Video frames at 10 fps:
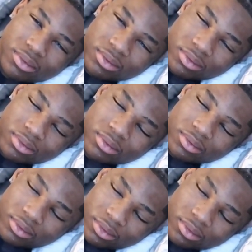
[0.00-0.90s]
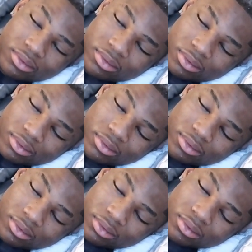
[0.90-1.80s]
we're not. We're not about to
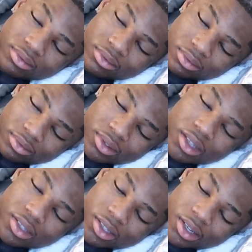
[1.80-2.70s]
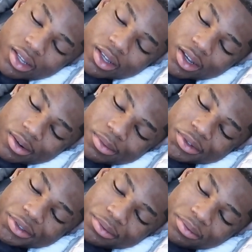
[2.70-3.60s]
make no tape. Put the camera
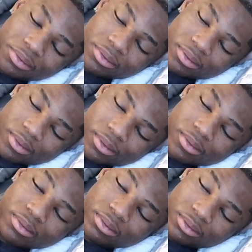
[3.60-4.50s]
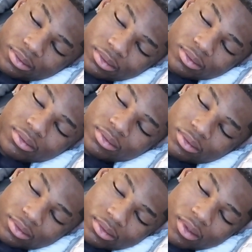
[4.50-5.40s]
up. Mm-mm. Uh, can
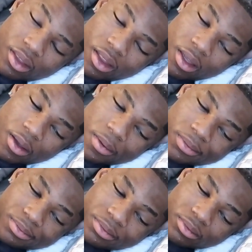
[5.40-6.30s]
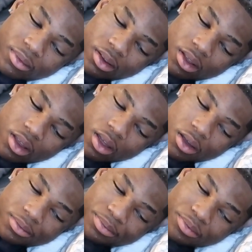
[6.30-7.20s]
I have one of your bacons? Mm -hmm. yeah.
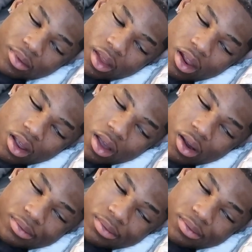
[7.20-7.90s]
Let me see.